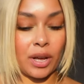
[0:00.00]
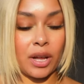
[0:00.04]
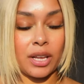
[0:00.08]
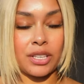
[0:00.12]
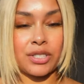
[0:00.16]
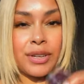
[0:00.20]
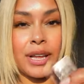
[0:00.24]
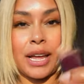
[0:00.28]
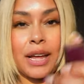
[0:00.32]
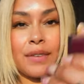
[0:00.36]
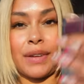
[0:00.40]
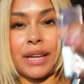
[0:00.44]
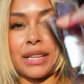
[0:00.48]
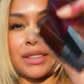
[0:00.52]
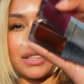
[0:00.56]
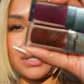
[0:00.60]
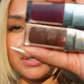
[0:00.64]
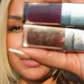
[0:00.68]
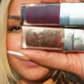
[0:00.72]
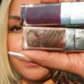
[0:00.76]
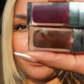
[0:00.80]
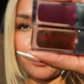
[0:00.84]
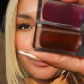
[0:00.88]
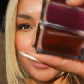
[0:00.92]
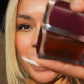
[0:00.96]
also have like the
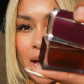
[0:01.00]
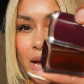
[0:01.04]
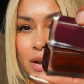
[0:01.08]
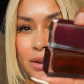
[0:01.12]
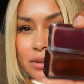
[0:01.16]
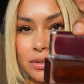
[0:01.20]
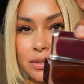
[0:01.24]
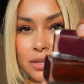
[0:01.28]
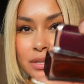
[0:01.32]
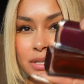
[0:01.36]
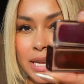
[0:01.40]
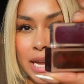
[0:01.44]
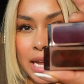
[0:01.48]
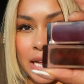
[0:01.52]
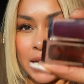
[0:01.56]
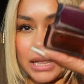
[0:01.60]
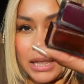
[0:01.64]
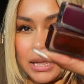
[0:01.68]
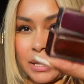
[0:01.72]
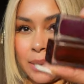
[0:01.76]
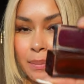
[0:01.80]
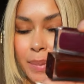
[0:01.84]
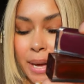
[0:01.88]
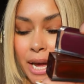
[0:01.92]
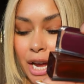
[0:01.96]
browns and
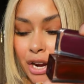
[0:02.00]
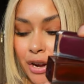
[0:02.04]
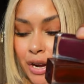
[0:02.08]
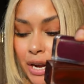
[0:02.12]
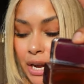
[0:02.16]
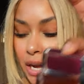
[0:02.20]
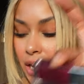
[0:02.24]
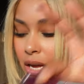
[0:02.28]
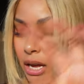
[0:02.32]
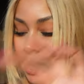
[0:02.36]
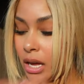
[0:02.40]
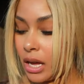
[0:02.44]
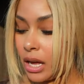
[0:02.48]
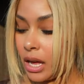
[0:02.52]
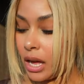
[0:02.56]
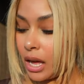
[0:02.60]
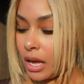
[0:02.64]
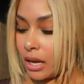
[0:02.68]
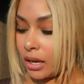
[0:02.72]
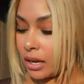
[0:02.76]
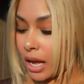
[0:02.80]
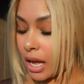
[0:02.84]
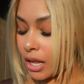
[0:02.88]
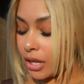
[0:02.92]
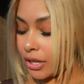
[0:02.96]
the berry
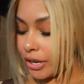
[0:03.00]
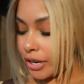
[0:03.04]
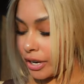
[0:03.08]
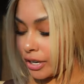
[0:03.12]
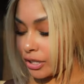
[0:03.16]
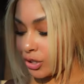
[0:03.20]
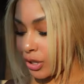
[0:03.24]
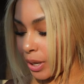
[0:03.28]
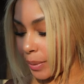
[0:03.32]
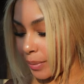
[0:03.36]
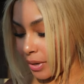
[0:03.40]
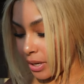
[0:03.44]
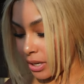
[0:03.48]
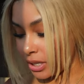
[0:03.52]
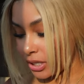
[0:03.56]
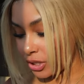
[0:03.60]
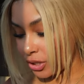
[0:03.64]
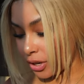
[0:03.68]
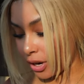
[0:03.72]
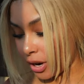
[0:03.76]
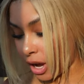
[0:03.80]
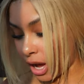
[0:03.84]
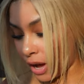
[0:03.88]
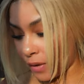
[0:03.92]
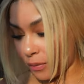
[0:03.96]
color. So I'm gonna
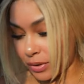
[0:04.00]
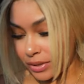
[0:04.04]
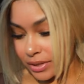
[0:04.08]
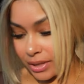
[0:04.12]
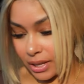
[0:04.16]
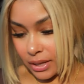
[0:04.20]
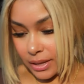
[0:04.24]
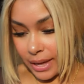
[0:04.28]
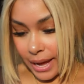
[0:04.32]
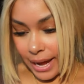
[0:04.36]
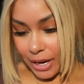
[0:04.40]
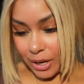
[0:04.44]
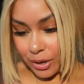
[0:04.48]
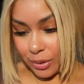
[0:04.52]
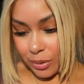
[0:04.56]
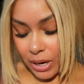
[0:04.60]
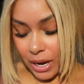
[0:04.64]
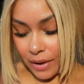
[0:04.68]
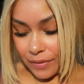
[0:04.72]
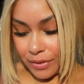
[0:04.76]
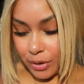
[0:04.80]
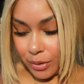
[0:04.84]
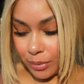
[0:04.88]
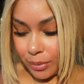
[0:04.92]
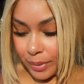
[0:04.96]
start off with the lighter
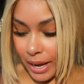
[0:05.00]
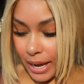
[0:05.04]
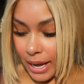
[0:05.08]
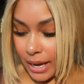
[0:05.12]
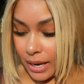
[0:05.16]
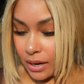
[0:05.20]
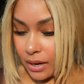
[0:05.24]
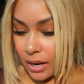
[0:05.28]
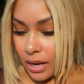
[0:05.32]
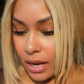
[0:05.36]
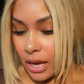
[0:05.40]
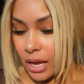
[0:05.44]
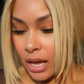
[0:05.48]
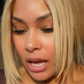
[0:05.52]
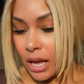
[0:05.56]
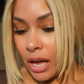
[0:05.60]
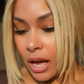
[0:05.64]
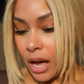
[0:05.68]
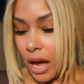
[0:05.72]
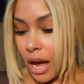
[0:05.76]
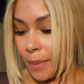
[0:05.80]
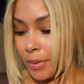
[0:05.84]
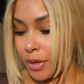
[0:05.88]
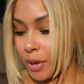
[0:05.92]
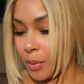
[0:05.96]
of the red,
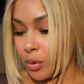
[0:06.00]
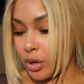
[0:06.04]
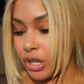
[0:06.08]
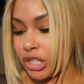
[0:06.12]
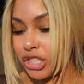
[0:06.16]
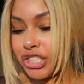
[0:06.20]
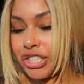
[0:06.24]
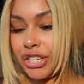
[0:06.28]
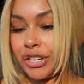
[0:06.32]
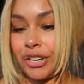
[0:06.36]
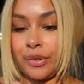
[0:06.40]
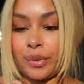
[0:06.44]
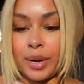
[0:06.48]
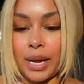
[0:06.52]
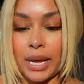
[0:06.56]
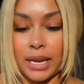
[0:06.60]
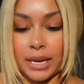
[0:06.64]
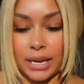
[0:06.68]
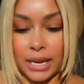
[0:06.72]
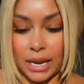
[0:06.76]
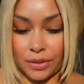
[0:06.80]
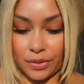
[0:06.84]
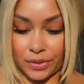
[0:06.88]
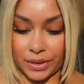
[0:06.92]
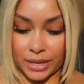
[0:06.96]
um, the more sheer red,
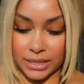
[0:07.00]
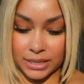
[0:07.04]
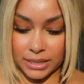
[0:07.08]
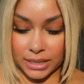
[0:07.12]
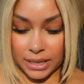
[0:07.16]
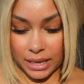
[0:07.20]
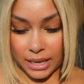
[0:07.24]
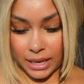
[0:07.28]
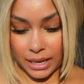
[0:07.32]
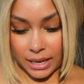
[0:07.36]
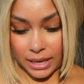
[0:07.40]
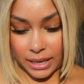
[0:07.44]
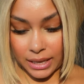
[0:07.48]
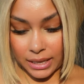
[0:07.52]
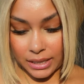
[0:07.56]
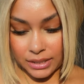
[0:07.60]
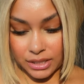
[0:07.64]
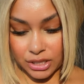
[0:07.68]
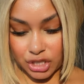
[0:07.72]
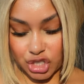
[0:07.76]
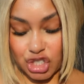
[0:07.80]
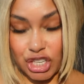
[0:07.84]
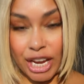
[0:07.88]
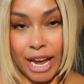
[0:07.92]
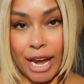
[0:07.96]
and this
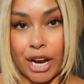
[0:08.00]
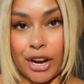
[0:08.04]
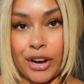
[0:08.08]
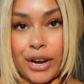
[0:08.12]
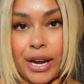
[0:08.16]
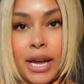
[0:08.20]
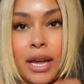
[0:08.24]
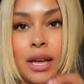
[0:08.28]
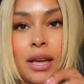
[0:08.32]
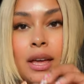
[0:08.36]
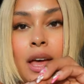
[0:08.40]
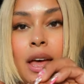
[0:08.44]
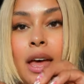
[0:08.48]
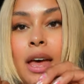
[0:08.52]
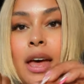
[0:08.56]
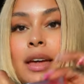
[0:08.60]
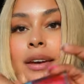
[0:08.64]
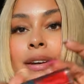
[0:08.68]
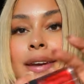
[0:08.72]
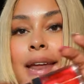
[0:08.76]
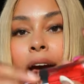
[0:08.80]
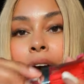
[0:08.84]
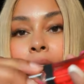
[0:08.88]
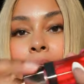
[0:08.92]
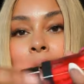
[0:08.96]
is cherry.
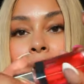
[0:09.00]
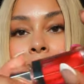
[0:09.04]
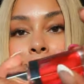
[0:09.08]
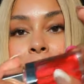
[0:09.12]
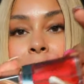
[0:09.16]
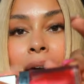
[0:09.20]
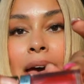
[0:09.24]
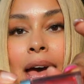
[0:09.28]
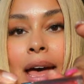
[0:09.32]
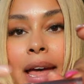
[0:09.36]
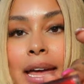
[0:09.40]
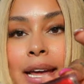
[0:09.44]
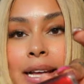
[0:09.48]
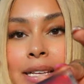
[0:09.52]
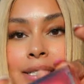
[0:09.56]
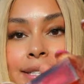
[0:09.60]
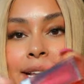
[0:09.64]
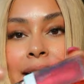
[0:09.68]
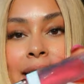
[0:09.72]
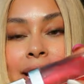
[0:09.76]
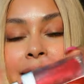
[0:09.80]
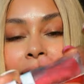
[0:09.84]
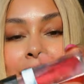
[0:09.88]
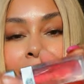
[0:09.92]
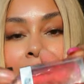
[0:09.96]
Now I'm
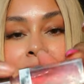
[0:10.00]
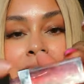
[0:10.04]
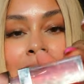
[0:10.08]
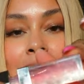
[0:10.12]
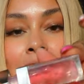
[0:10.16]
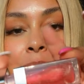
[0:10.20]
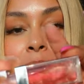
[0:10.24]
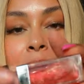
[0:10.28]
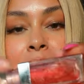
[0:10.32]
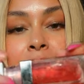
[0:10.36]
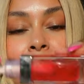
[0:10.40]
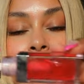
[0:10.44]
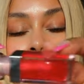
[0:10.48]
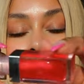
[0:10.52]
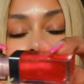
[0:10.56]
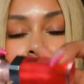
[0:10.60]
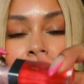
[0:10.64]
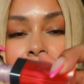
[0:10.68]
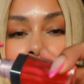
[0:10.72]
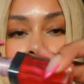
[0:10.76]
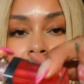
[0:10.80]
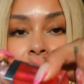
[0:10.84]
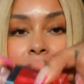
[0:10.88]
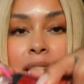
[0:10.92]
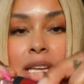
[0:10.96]
excited because I've been like
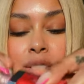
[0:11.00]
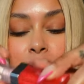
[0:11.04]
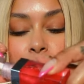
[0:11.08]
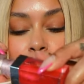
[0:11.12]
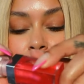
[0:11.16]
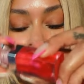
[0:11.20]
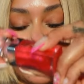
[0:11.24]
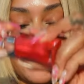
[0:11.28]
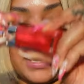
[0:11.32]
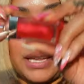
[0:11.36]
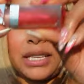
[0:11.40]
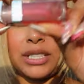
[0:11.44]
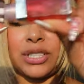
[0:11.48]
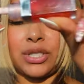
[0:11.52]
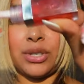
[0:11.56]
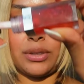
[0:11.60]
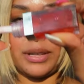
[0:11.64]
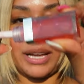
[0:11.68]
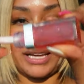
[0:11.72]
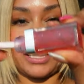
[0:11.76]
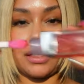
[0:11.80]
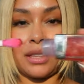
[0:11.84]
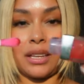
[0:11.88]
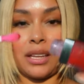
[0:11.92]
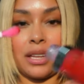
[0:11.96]
sort of into
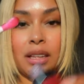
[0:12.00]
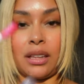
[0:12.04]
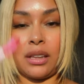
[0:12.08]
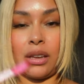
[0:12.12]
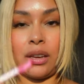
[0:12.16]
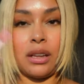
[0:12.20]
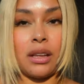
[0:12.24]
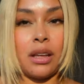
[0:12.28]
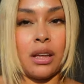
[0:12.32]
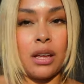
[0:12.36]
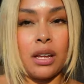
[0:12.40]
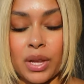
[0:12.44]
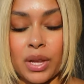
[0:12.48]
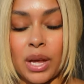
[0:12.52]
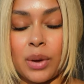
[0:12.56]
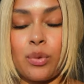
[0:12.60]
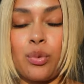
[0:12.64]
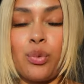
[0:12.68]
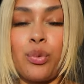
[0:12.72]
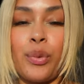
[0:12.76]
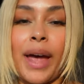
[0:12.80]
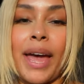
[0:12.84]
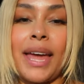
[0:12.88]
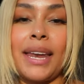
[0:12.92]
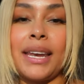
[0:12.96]
like the
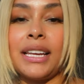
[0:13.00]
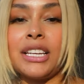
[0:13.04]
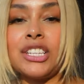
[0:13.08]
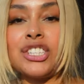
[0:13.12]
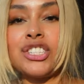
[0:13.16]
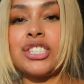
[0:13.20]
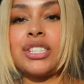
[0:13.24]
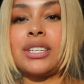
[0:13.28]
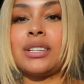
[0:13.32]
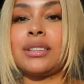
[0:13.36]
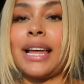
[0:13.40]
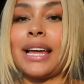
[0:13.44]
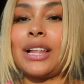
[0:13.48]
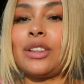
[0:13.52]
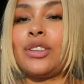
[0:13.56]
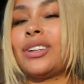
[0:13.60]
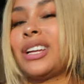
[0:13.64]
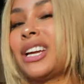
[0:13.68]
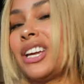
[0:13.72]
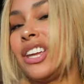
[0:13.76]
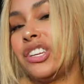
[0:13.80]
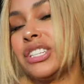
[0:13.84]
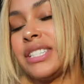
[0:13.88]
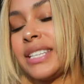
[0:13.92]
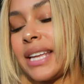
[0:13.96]
reddish, like look
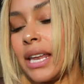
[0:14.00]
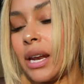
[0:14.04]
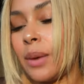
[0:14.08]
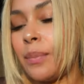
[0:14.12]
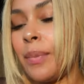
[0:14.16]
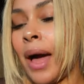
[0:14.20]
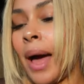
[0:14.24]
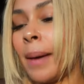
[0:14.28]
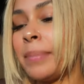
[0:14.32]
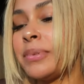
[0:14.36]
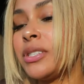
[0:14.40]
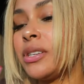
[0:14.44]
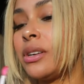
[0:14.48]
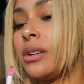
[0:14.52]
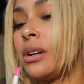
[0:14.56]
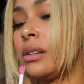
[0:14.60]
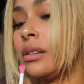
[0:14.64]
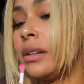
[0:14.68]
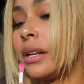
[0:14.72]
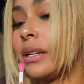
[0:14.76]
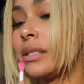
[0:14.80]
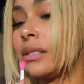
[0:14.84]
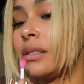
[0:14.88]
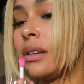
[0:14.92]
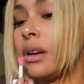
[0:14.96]
like you just ate a popsicle
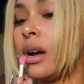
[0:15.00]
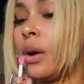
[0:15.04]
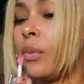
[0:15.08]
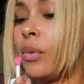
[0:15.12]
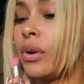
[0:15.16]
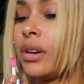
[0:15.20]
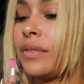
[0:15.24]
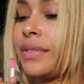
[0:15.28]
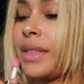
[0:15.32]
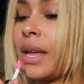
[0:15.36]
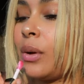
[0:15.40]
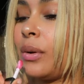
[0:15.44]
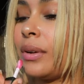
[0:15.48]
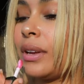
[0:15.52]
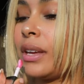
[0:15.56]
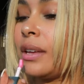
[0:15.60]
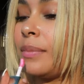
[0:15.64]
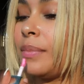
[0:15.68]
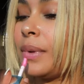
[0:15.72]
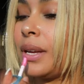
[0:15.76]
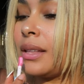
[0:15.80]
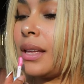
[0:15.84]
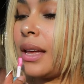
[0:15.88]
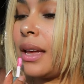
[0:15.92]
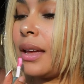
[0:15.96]
Look, So I wonder if that would give
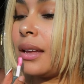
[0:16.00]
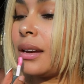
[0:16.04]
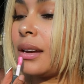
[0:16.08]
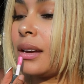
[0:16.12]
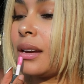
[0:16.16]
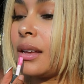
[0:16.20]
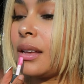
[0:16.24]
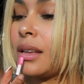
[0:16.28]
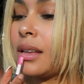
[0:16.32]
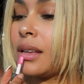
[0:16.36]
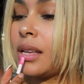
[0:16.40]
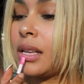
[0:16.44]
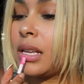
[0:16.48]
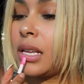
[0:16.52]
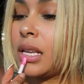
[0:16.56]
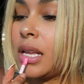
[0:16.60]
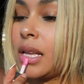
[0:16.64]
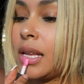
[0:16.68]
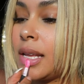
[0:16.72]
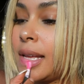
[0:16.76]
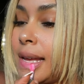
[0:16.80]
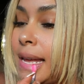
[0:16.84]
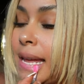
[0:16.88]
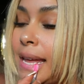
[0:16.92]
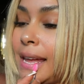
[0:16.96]
me that.
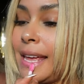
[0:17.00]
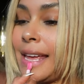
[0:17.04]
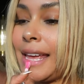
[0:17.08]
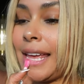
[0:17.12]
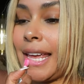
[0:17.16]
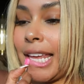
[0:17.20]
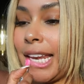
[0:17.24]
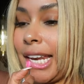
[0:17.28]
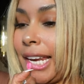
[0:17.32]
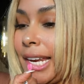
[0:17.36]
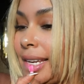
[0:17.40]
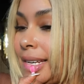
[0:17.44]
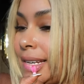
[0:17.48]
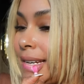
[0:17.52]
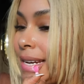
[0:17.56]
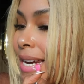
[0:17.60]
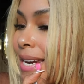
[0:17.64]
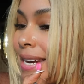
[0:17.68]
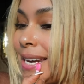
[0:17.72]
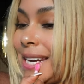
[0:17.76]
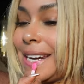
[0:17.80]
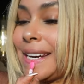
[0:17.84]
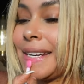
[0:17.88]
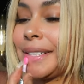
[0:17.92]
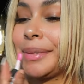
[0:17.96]
Mm,
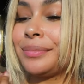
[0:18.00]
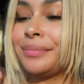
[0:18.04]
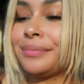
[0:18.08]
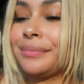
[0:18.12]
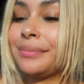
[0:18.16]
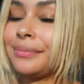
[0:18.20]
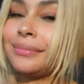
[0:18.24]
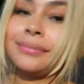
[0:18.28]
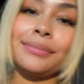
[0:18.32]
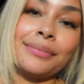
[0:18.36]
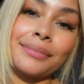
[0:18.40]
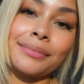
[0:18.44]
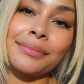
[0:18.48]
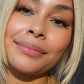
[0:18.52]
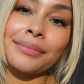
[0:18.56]
hmm,